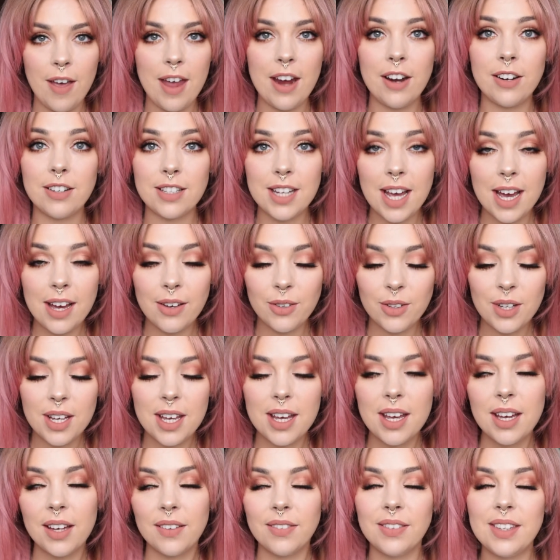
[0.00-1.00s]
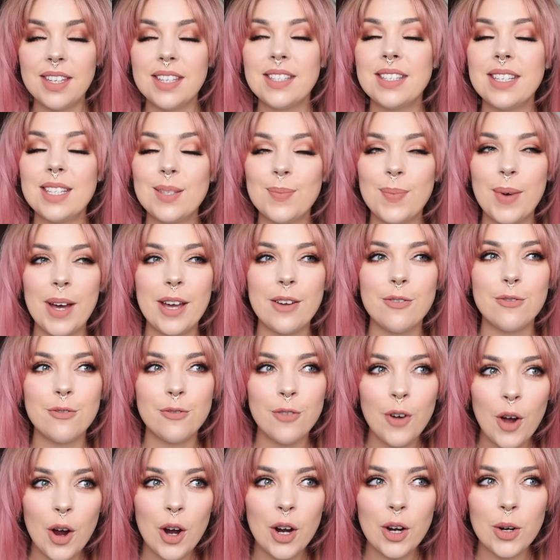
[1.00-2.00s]
hair down. This is by
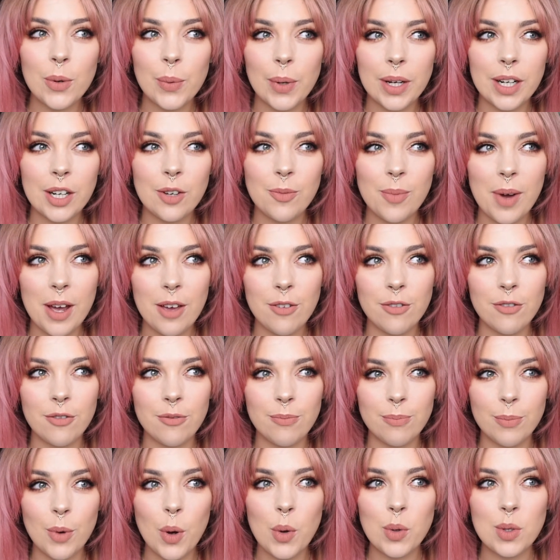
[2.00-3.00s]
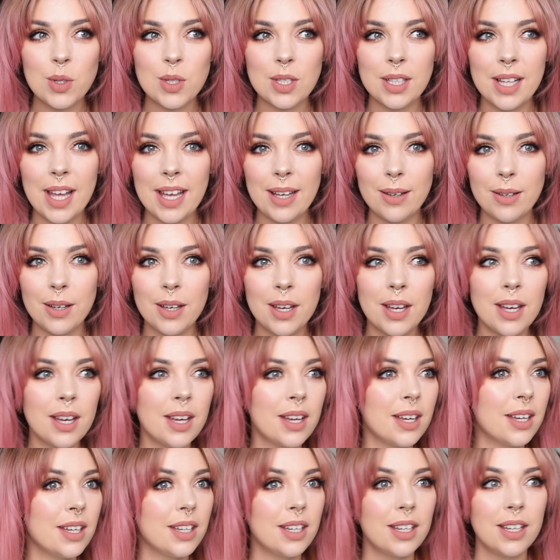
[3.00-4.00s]
far one of my most
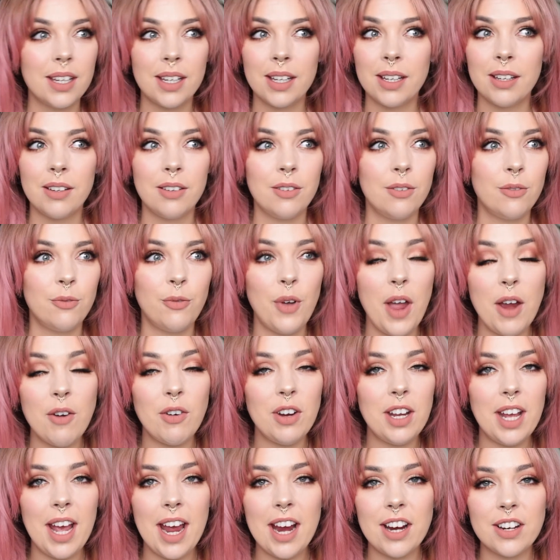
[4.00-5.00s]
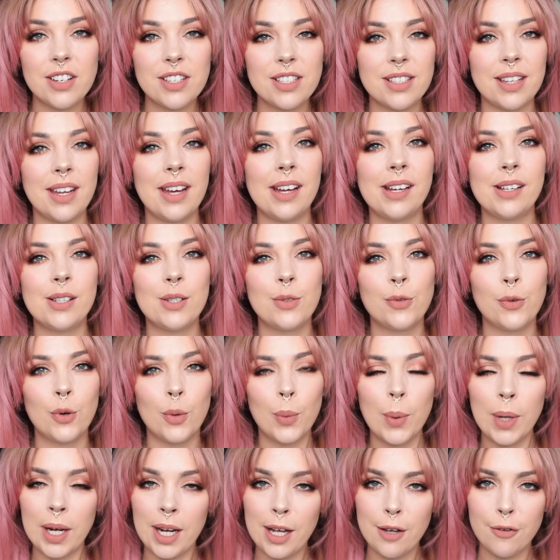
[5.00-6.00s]
favorite hairstyles for
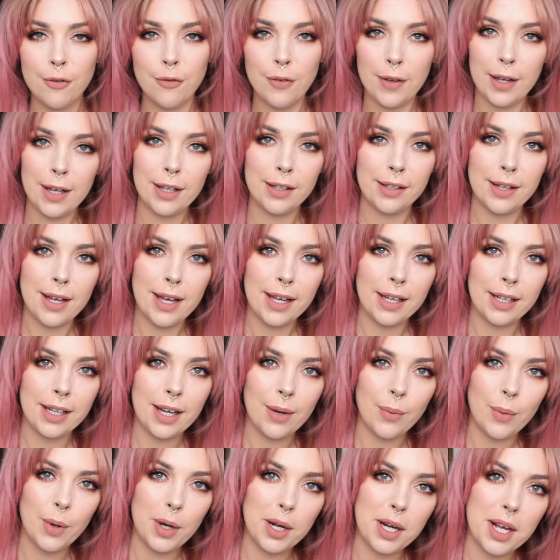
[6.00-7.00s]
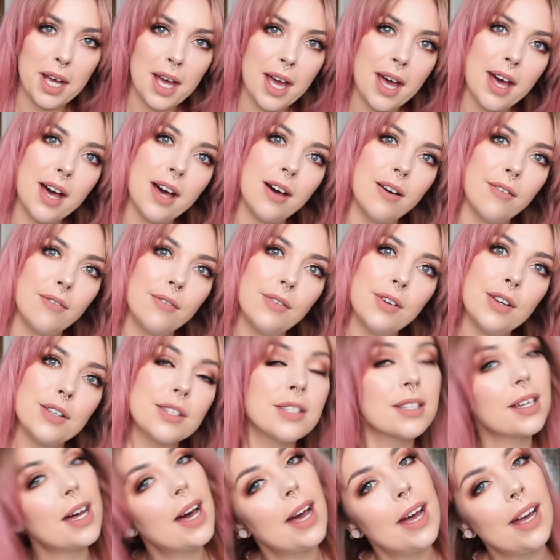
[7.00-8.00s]
when I feel like I want to have a
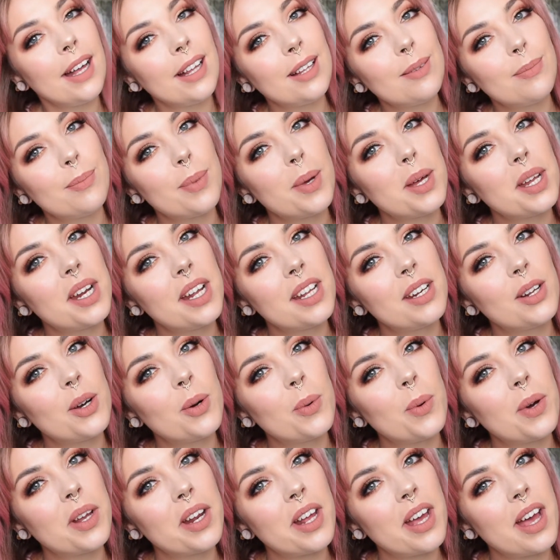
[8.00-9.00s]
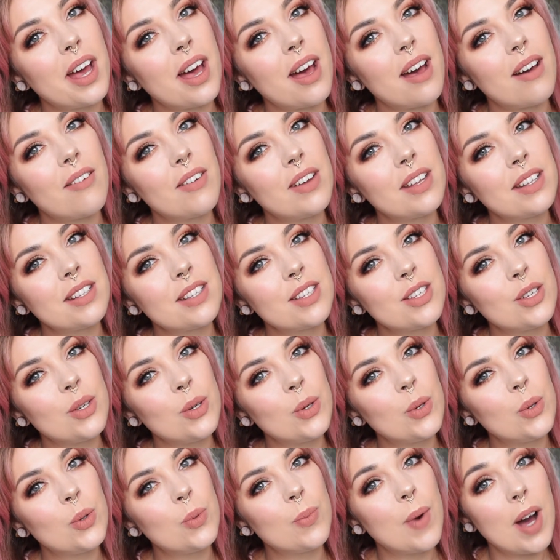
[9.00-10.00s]
style, but I don't want to have it
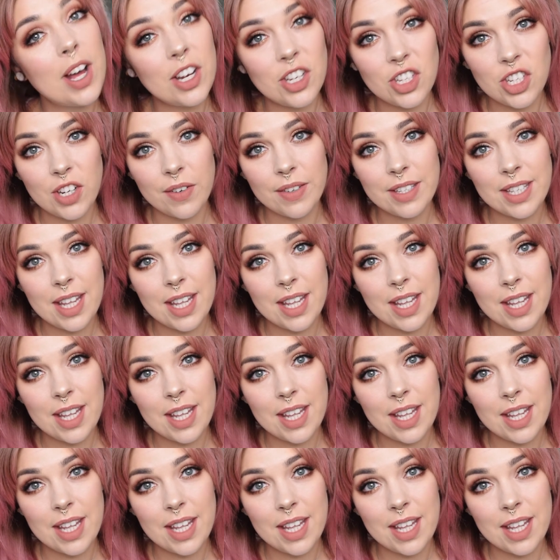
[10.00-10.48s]
too much of a